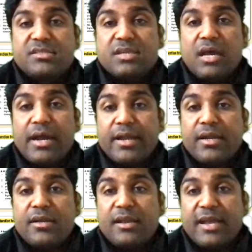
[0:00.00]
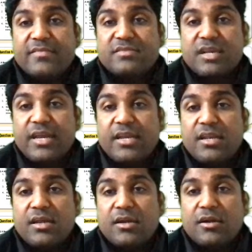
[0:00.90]
that hired
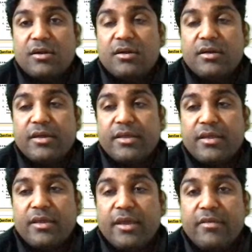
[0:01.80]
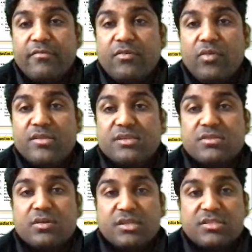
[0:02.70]
lifestyle
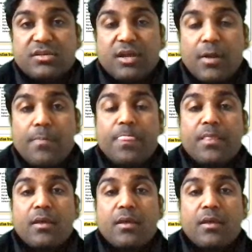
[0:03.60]
influencers on Instagram,